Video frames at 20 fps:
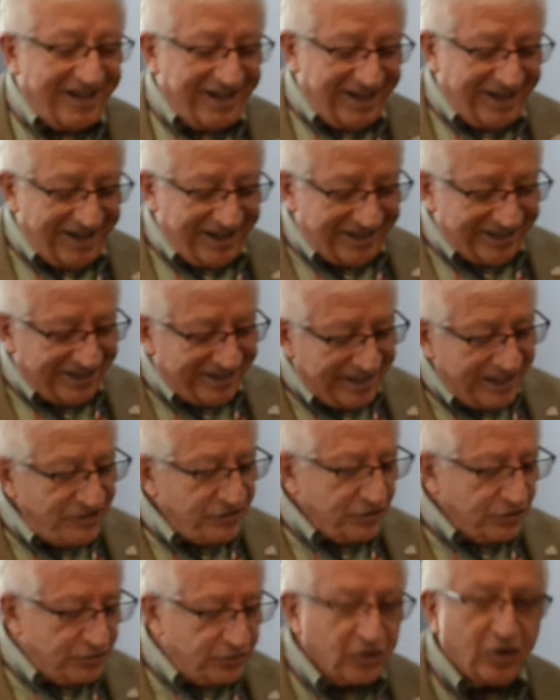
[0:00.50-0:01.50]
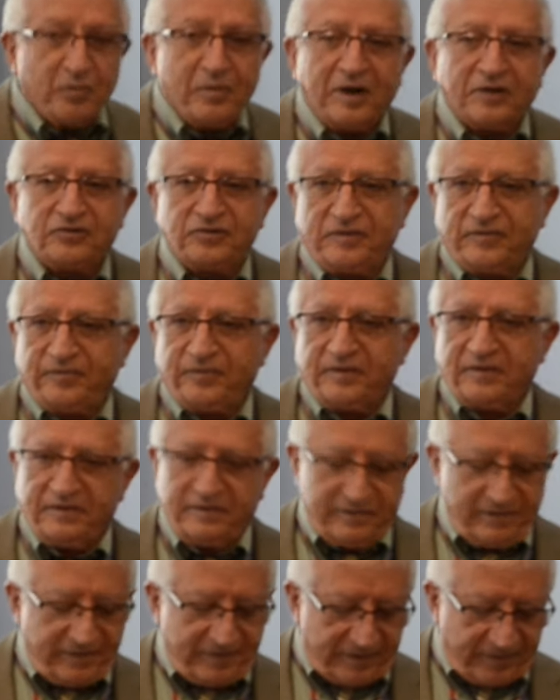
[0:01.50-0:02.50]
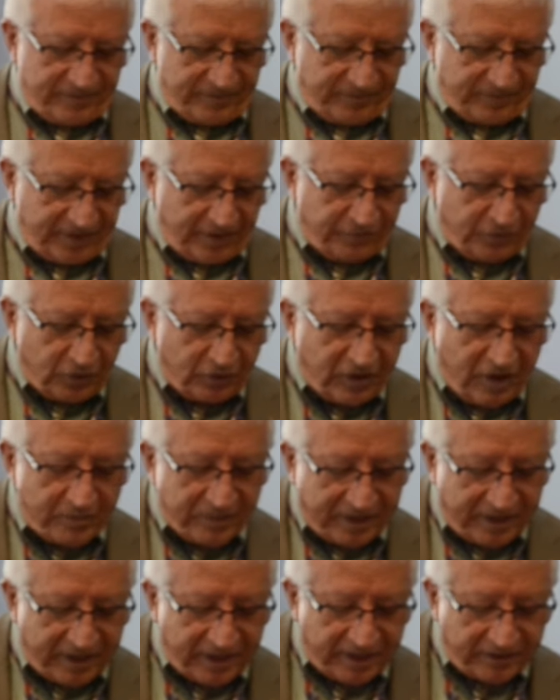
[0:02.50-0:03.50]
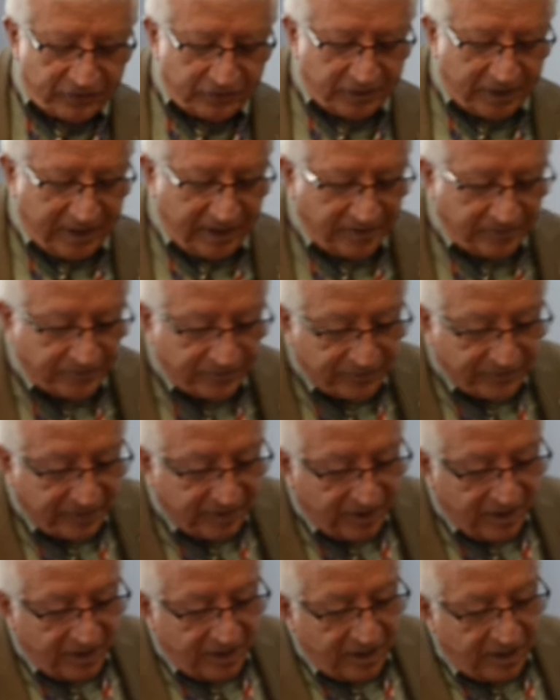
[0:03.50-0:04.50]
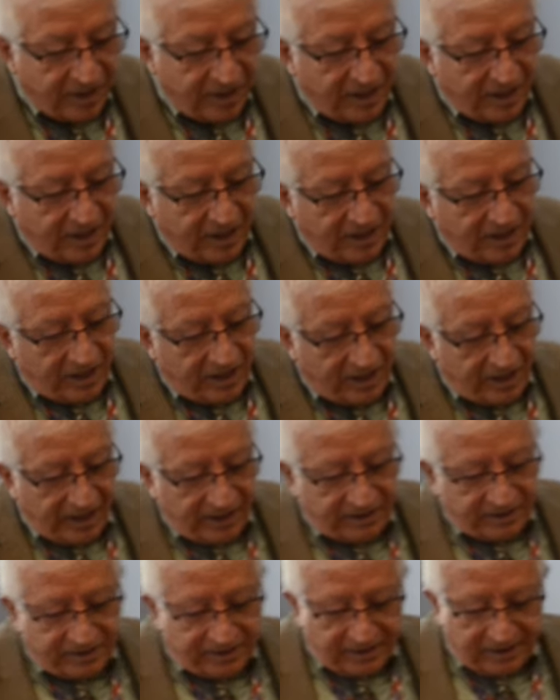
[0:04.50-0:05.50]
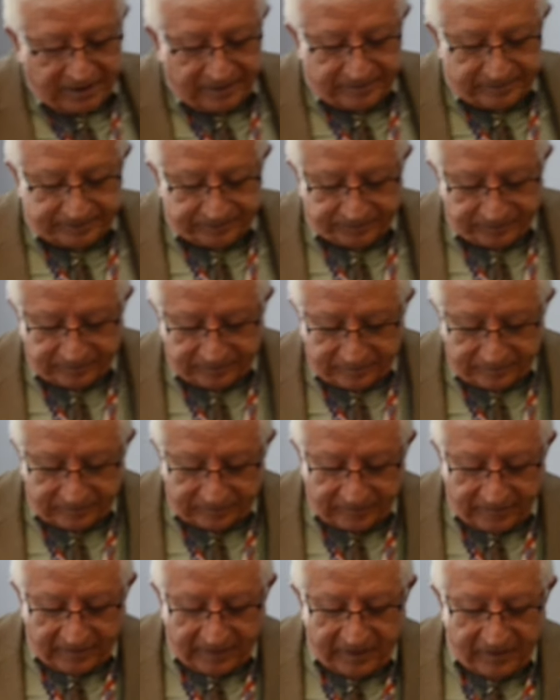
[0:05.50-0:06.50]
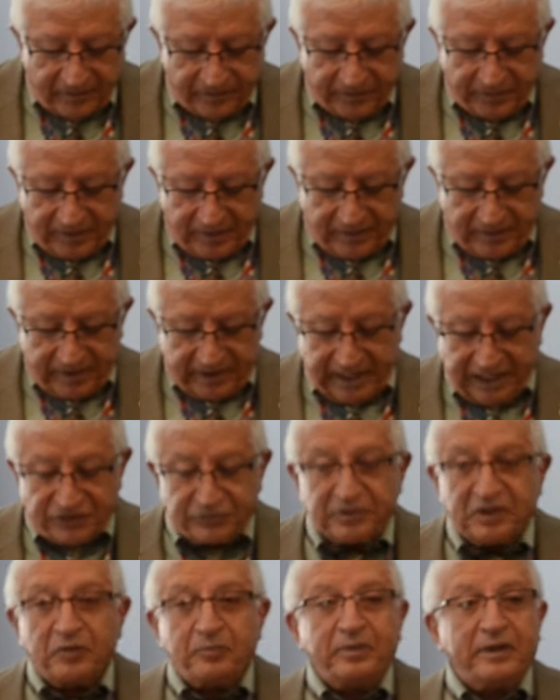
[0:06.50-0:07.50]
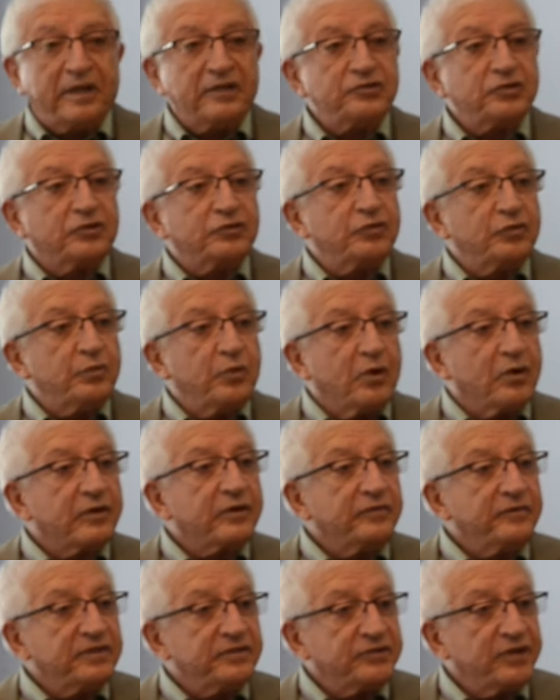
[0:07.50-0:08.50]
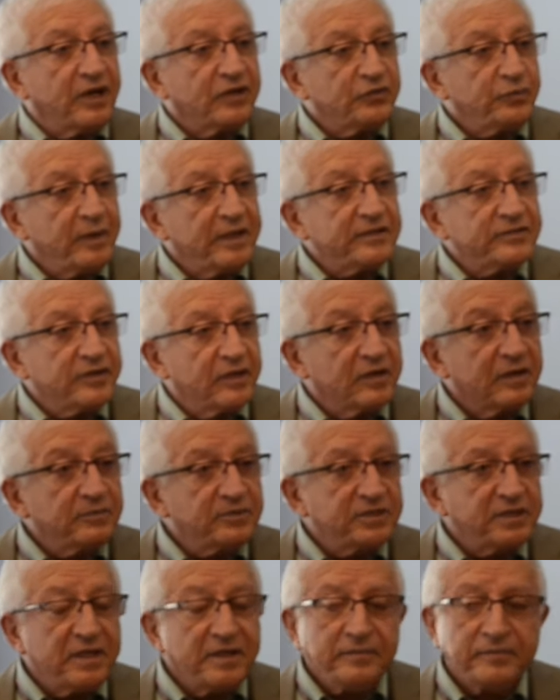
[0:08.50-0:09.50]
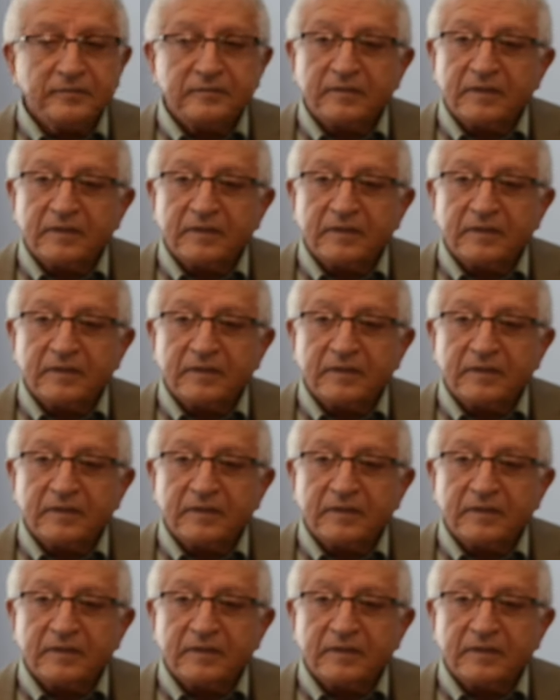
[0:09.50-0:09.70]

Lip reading: Thank you so much for coming here today. And it has been a pleasure to work with South-Based RMC.